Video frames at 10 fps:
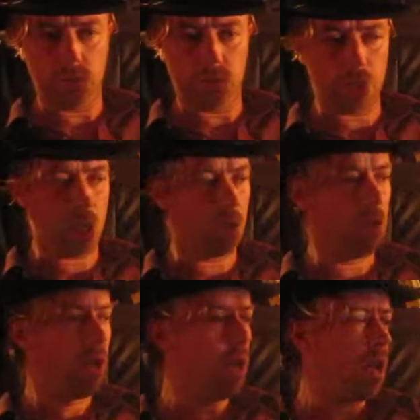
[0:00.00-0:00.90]

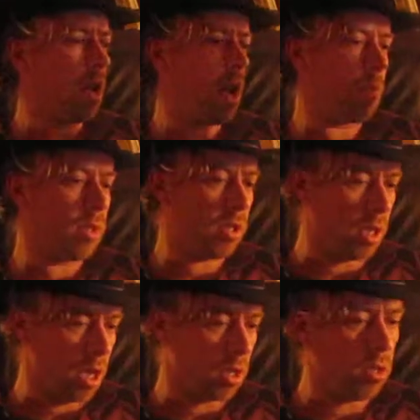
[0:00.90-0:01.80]
I'm
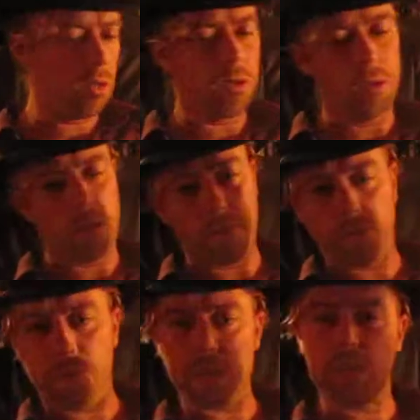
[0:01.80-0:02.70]
sick,
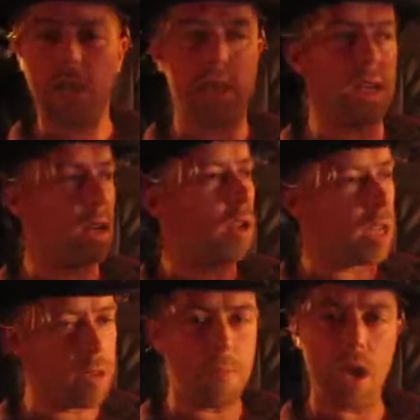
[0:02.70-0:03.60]
fix it. I
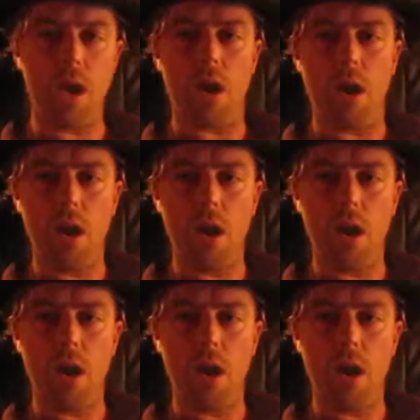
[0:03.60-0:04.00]
get better.